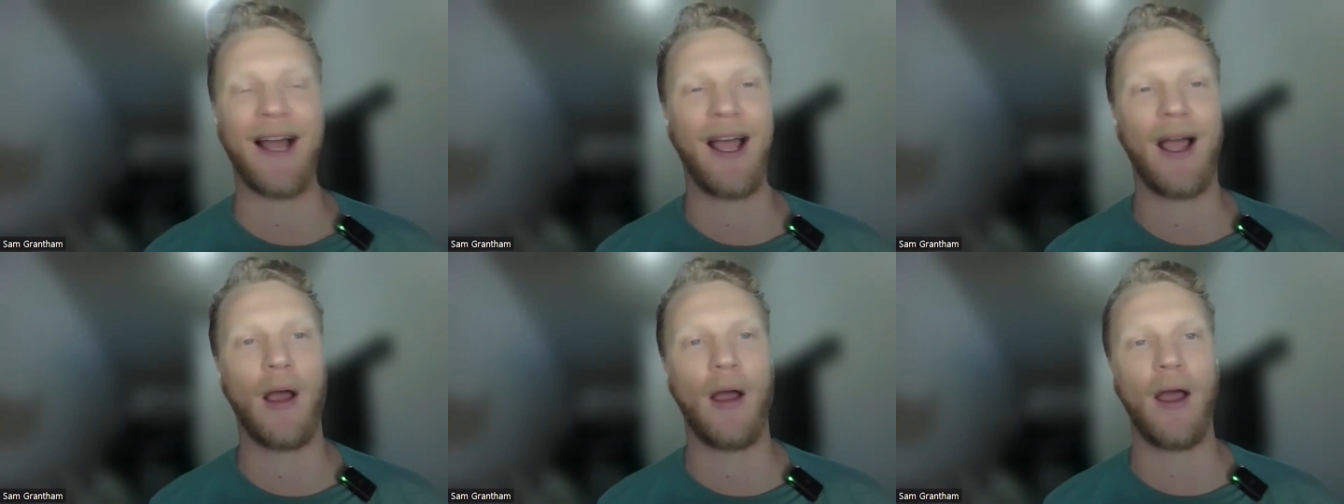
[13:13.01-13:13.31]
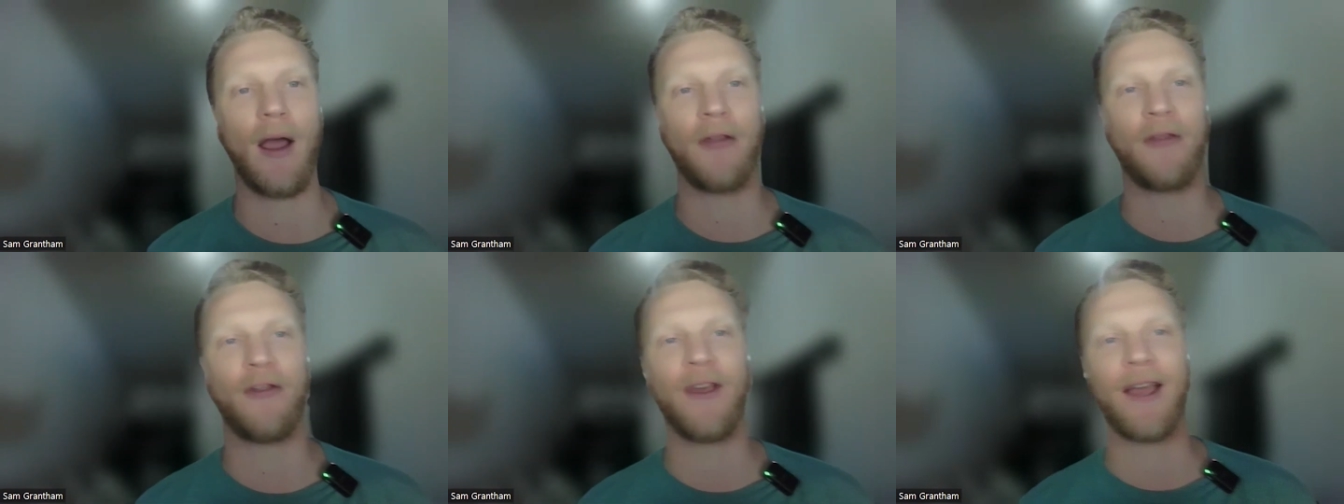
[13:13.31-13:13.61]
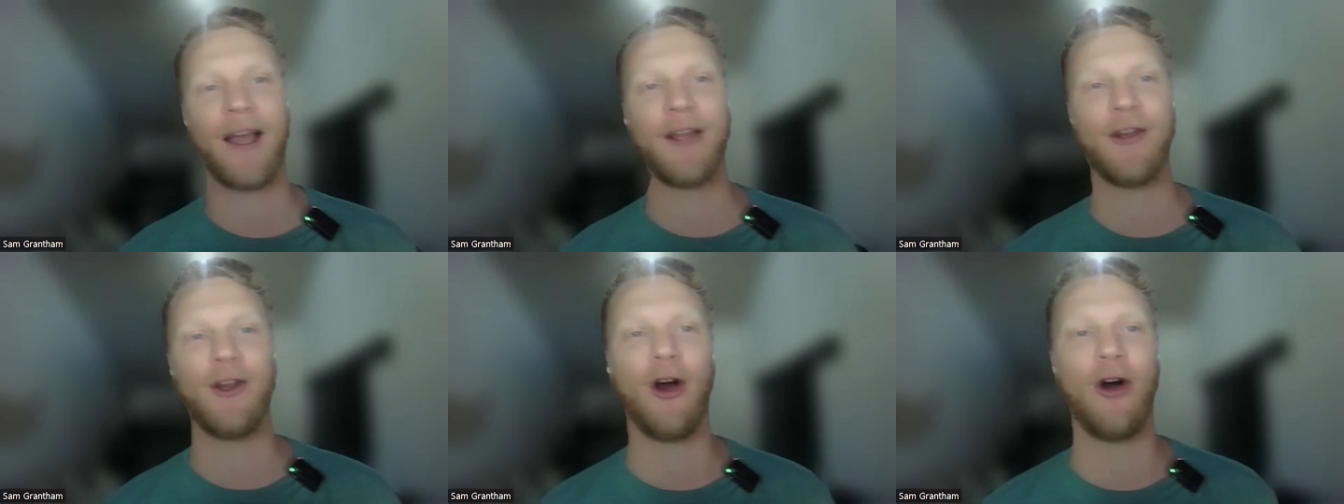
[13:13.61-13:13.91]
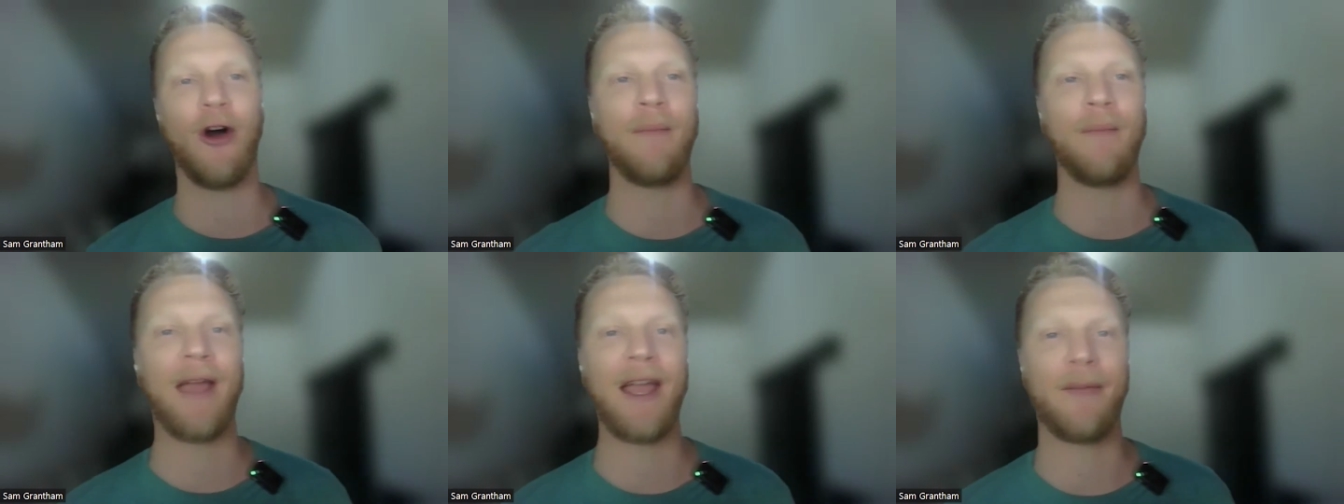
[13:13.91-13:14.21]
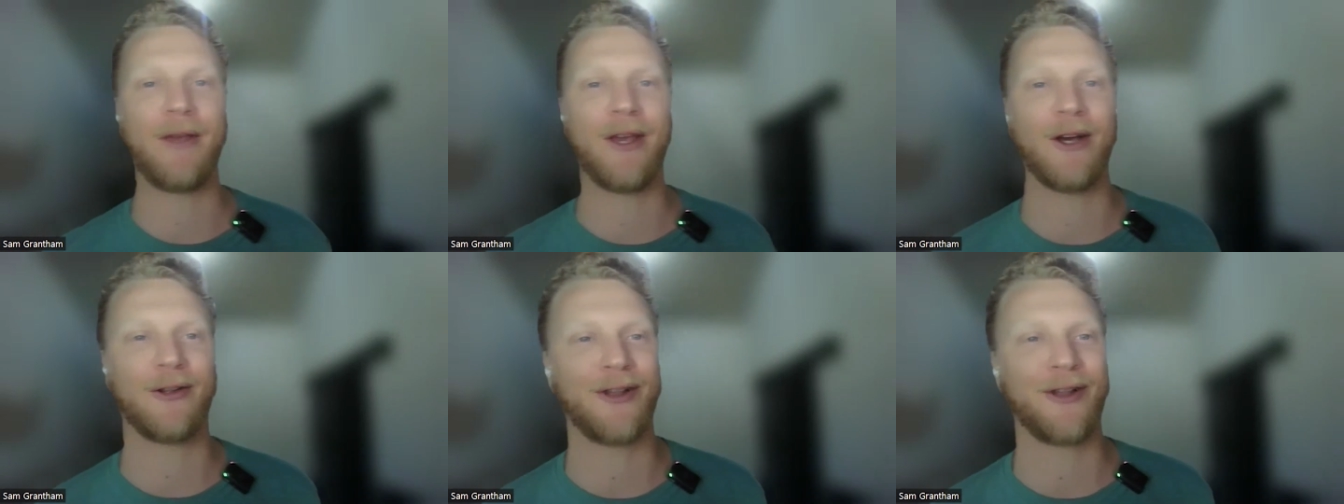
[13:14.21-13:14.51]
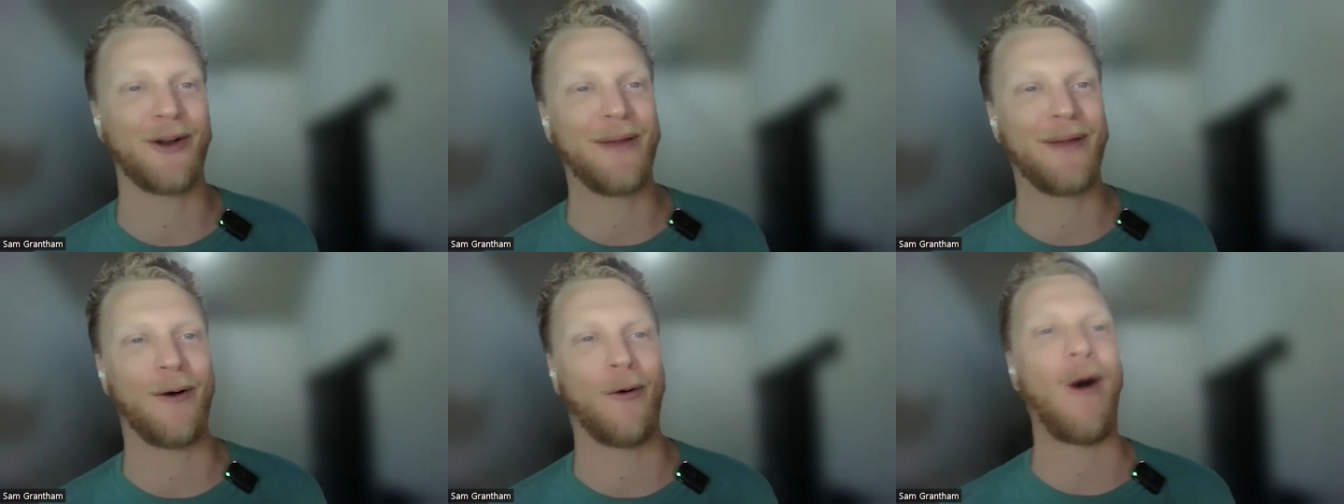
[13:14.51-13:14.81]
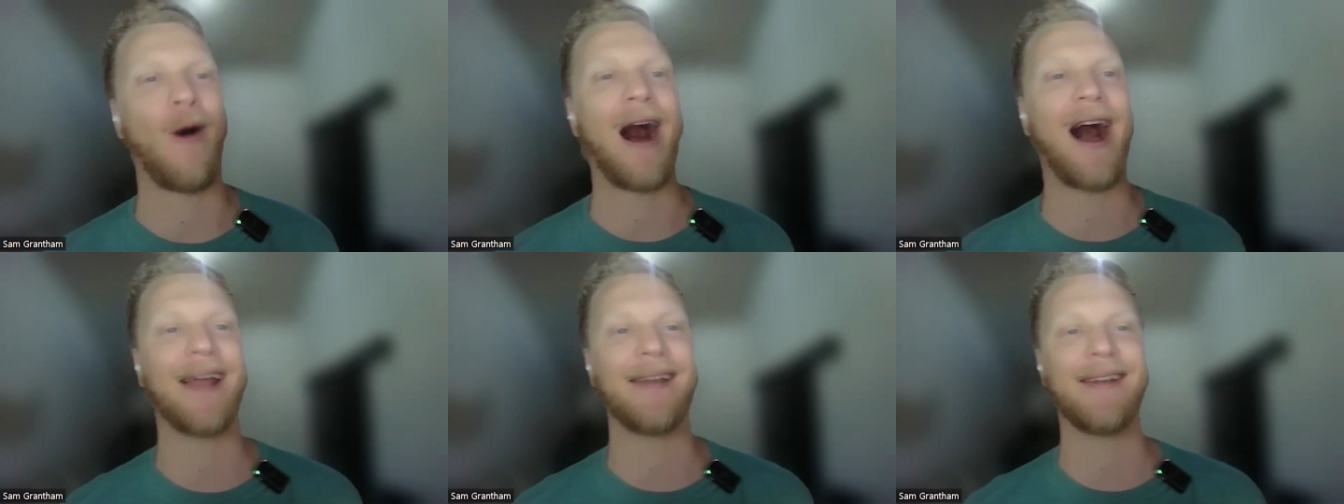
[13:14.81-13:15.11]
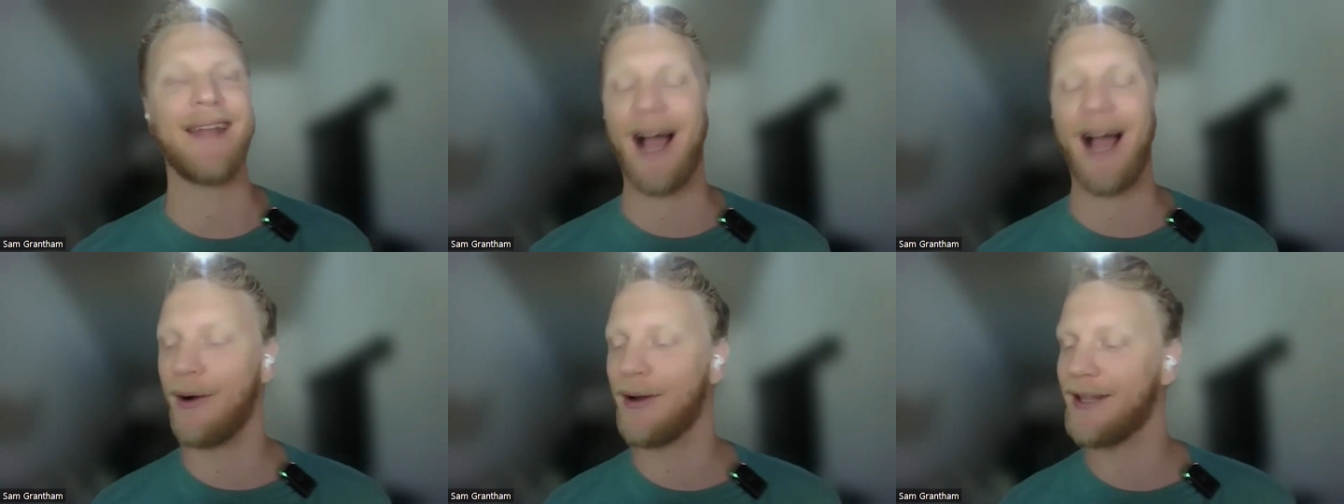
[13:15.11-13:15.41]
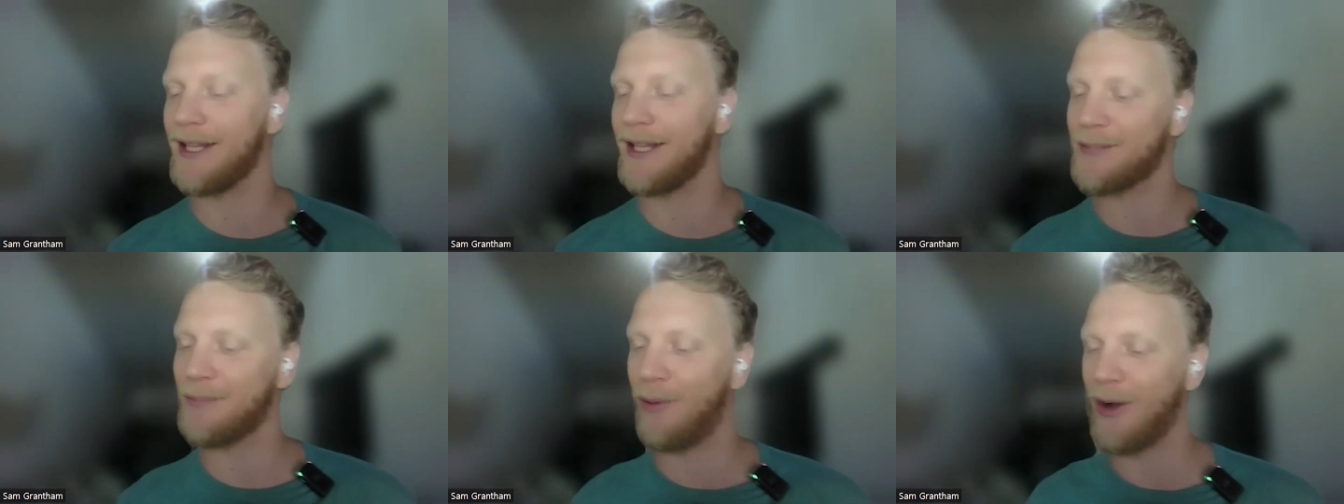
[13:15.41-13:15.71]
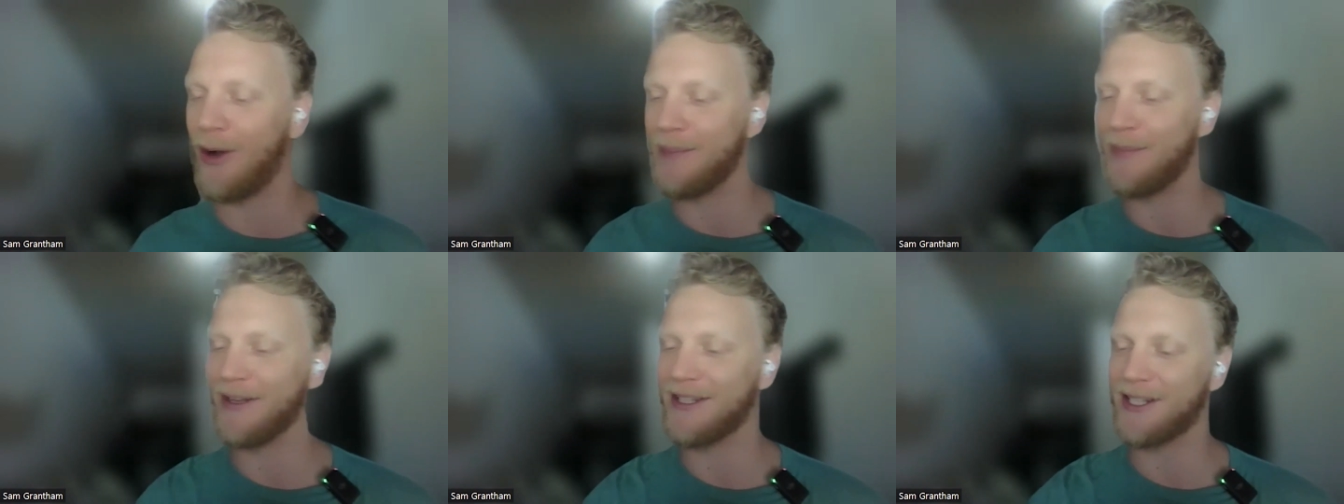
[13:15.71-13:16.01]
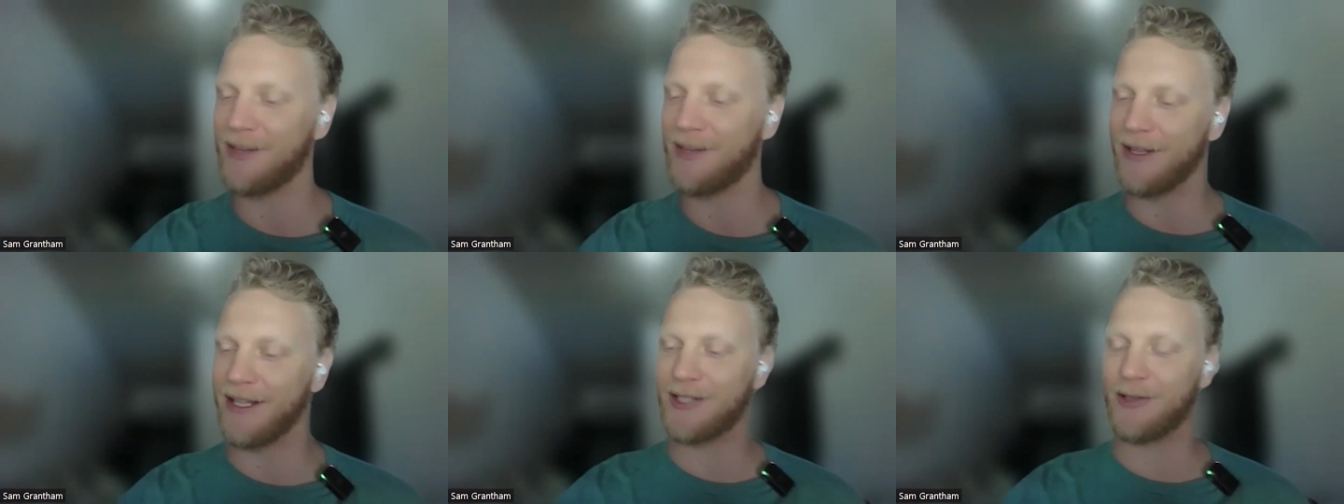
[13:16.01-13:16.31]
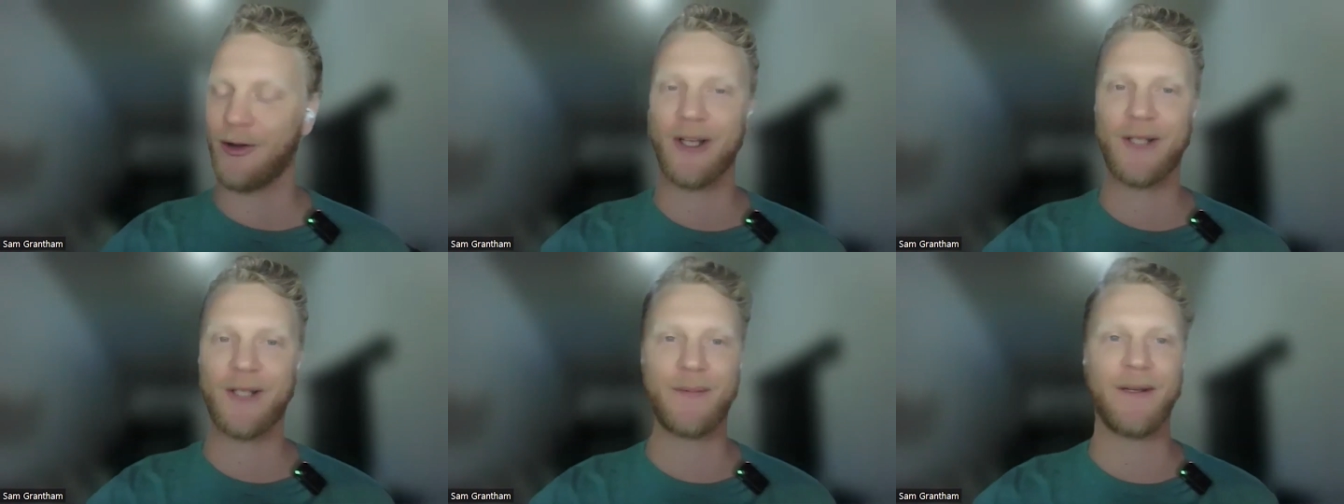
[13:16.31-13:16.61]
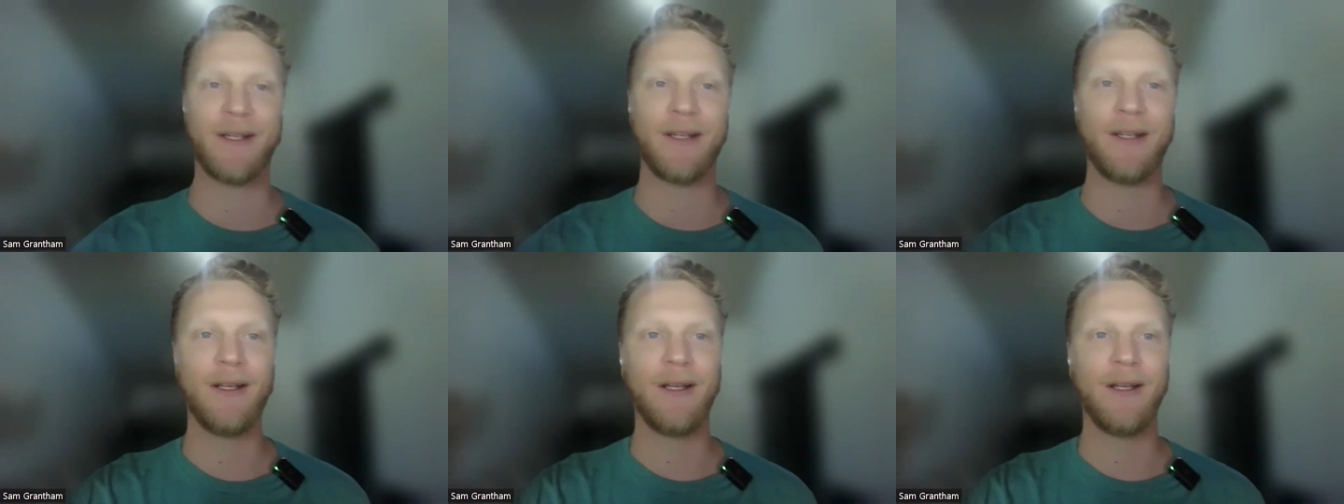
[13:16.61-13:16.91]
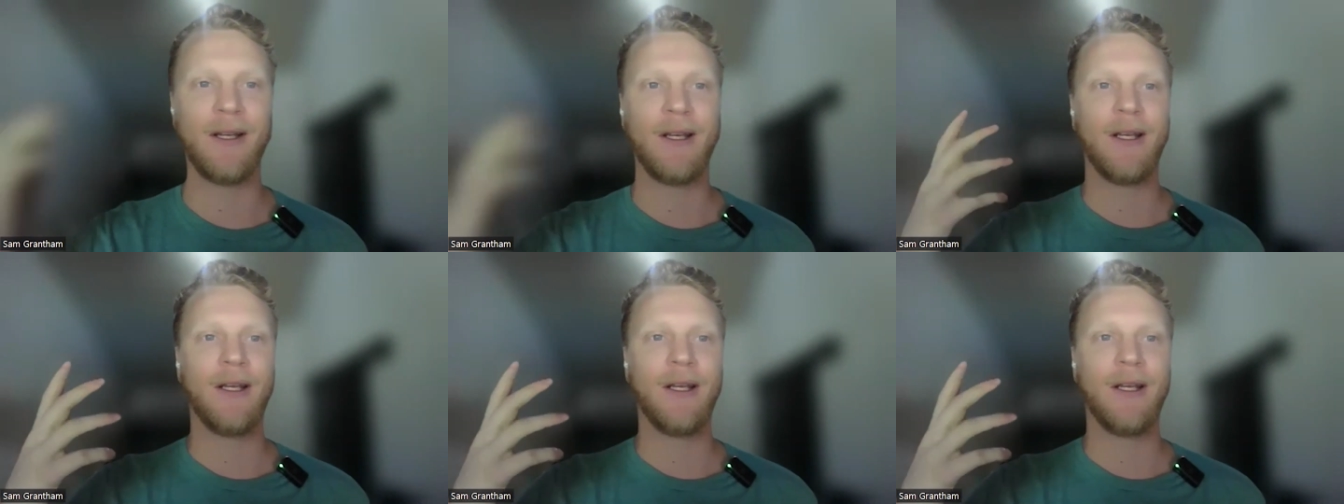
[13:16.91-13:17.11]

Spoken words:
I think I know maybe a little bit why now at this point, but something that's always been